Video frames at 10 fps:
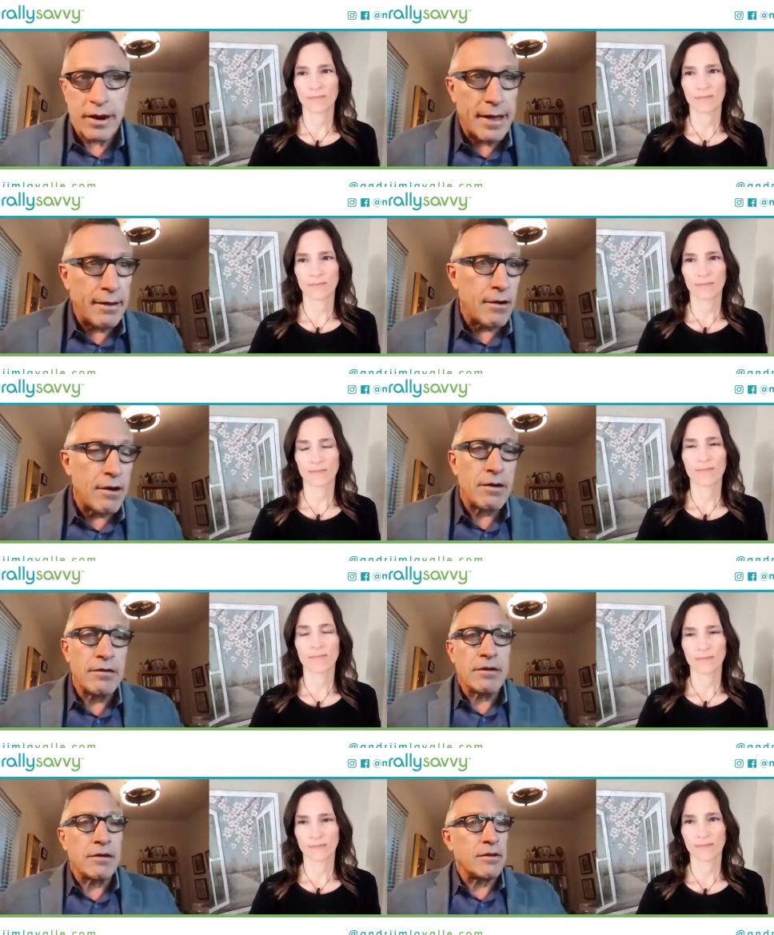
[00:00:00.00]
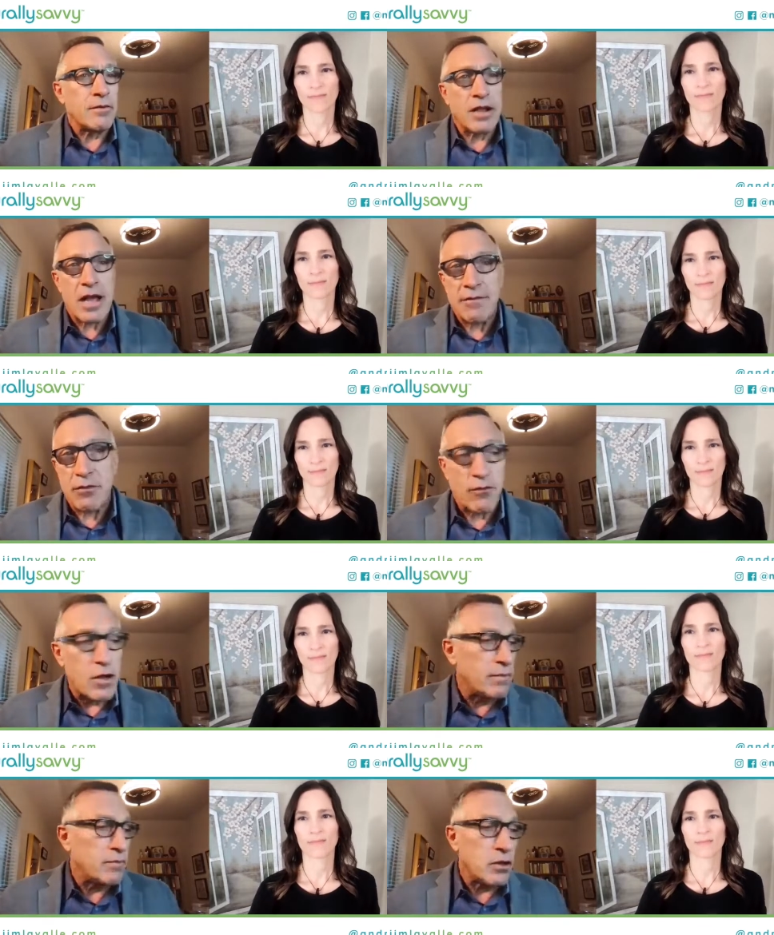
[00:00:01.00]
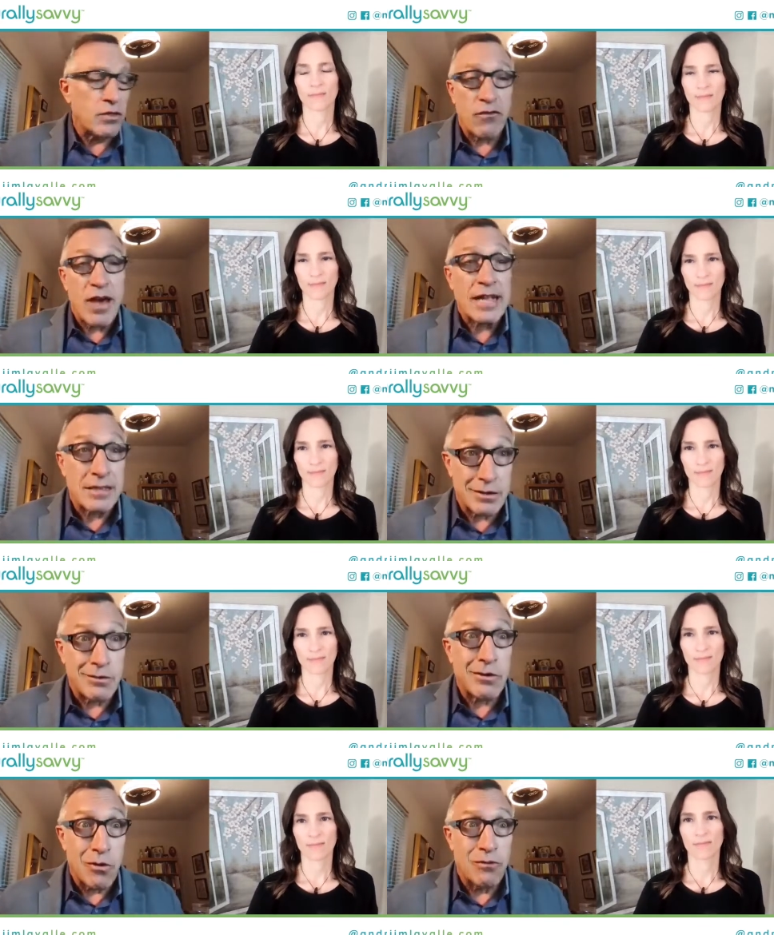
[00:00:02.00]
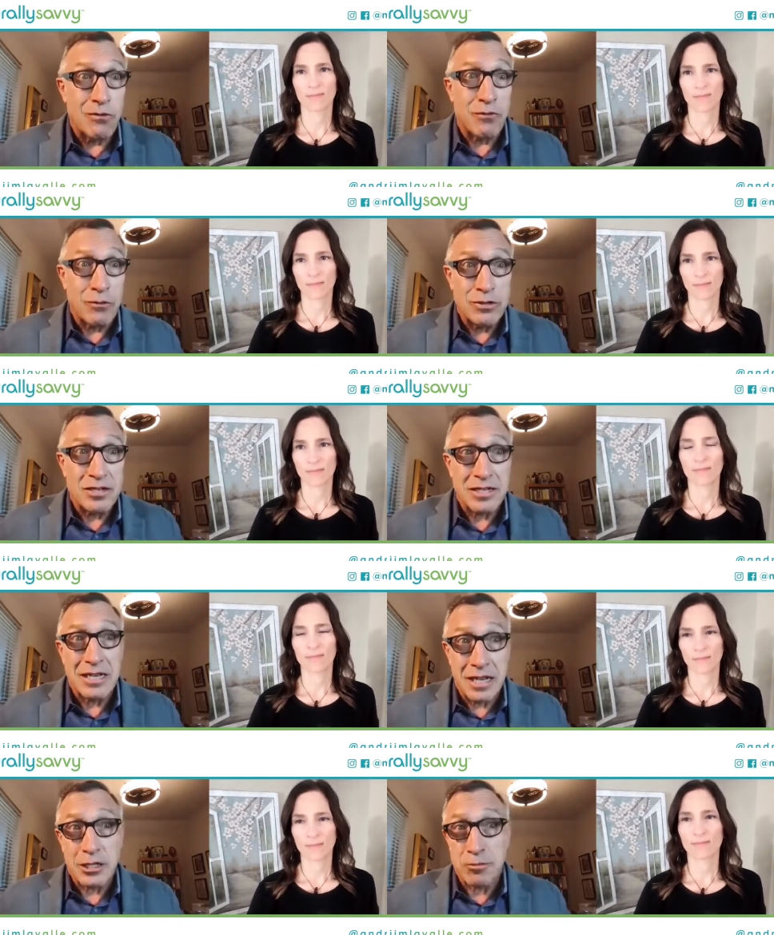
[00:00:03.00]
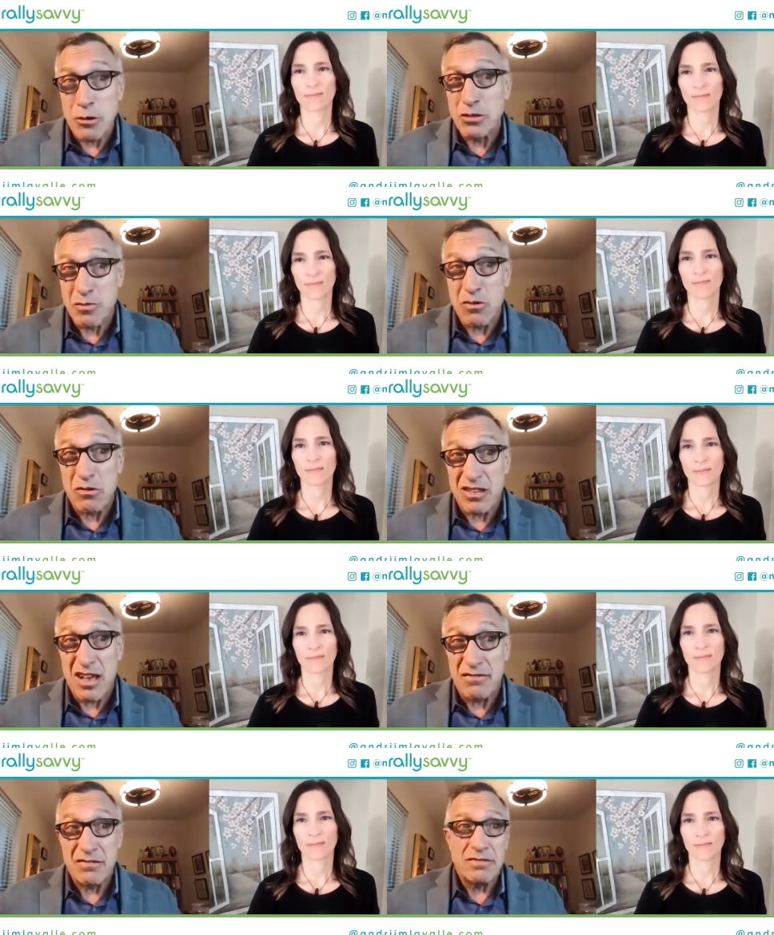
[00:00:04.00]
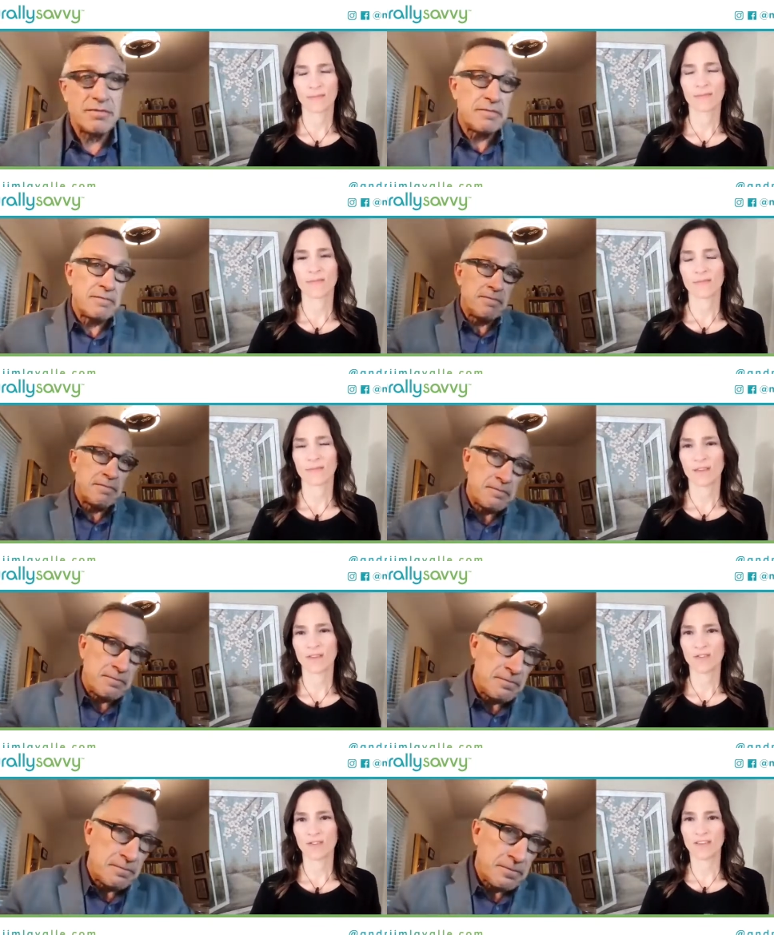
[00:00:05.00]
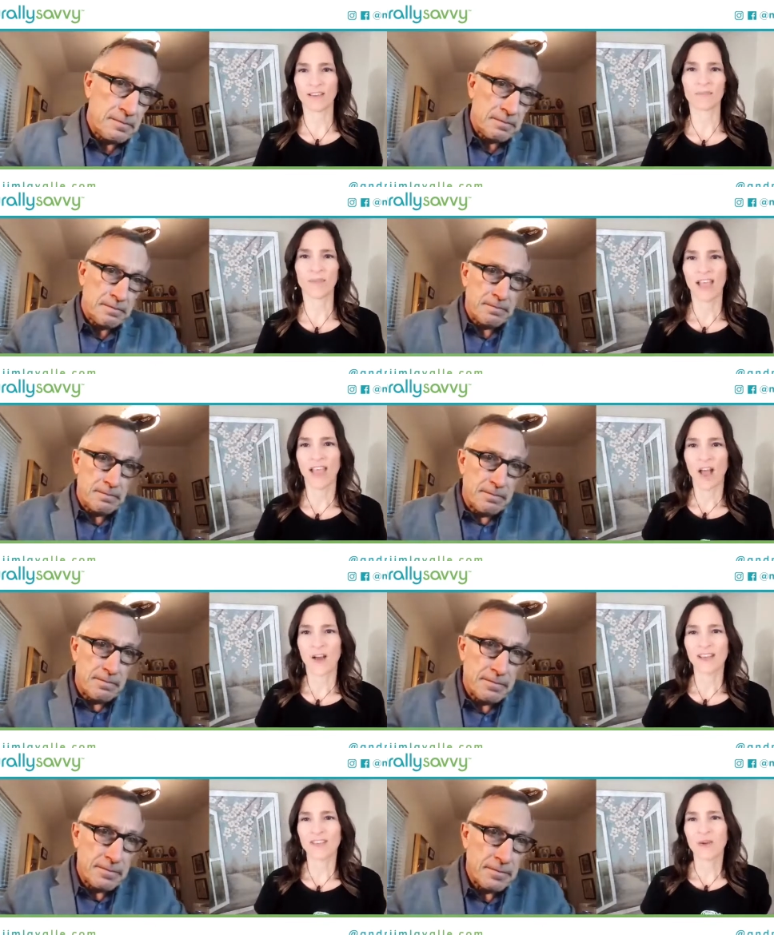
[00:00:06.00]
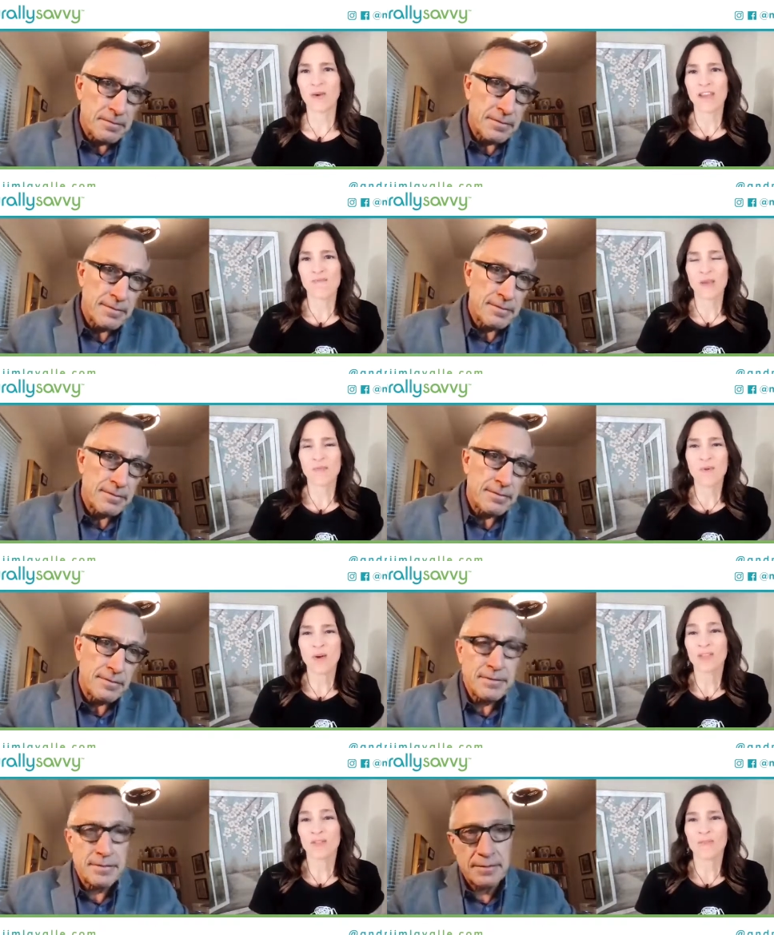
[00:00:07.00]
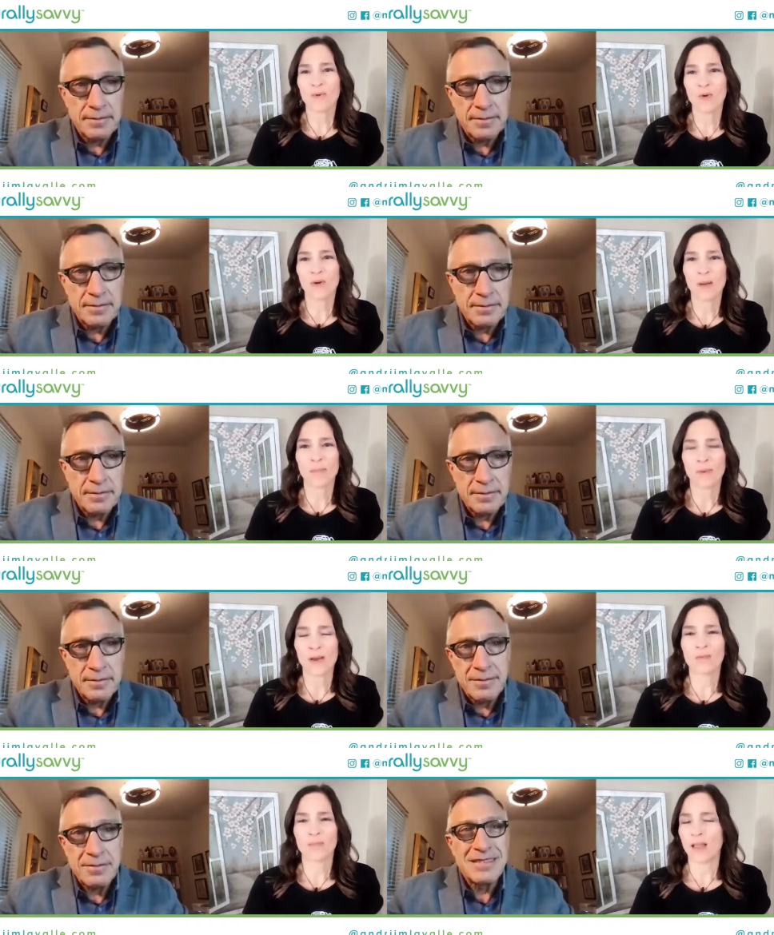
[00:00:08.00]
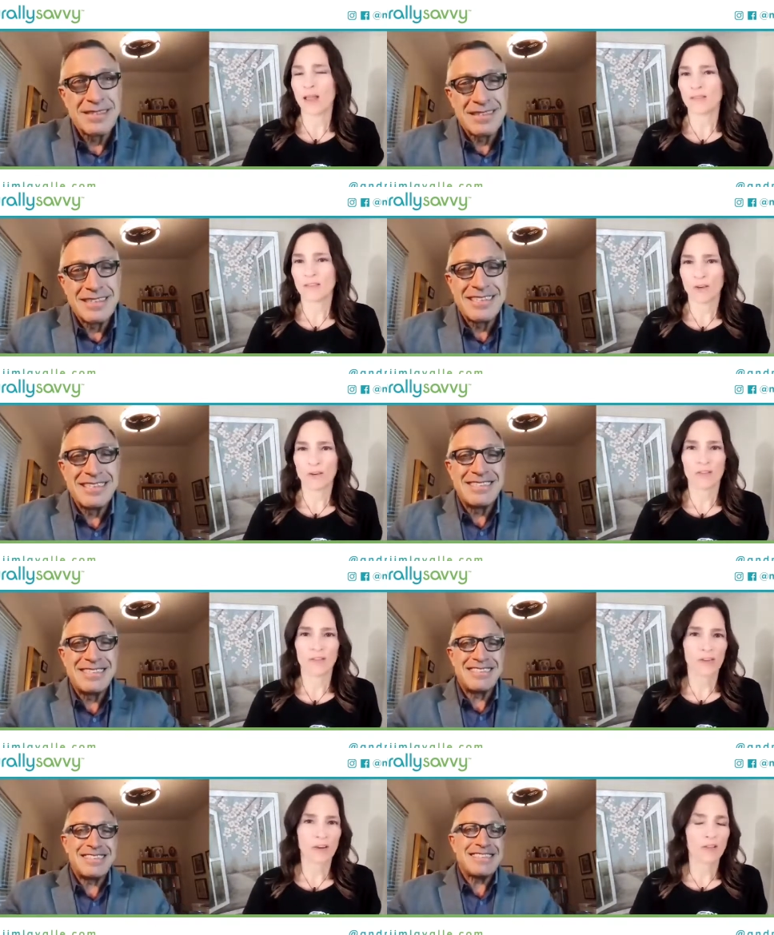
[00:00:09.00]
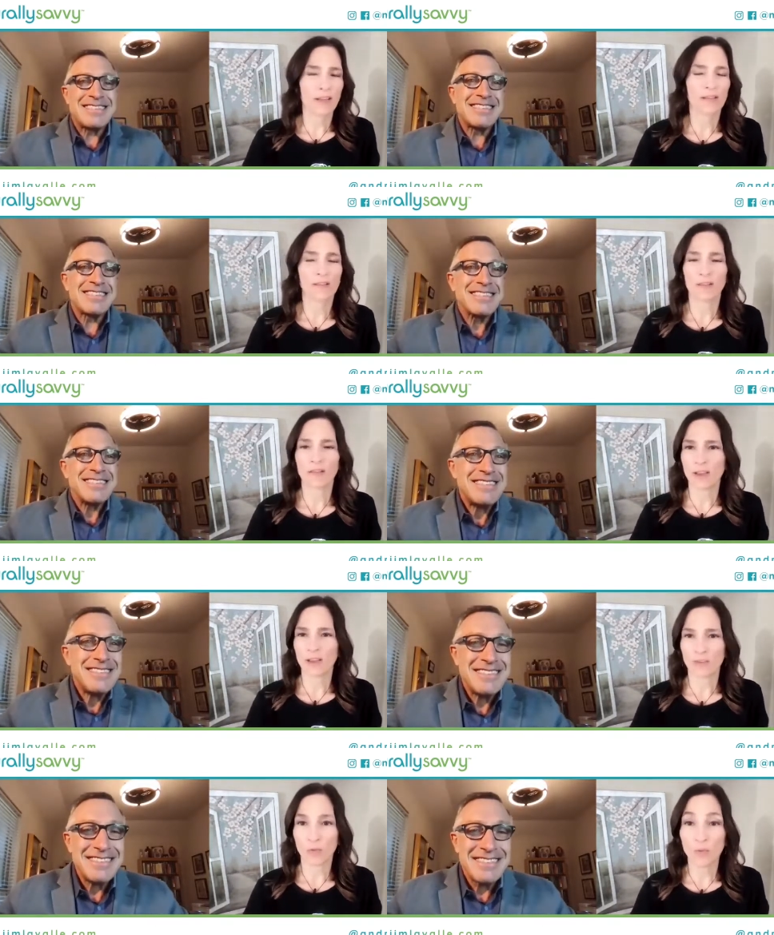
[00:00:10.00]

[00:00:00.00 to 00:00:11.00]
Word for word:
Speaker 1: out hard, and they're going to recover from, you know, the fact that during cold and flu season you get exposed to more stuff. Hmm,
Speaker 2: interesting. Okay, so if people want to learn more about plant sterols and sterolins and like the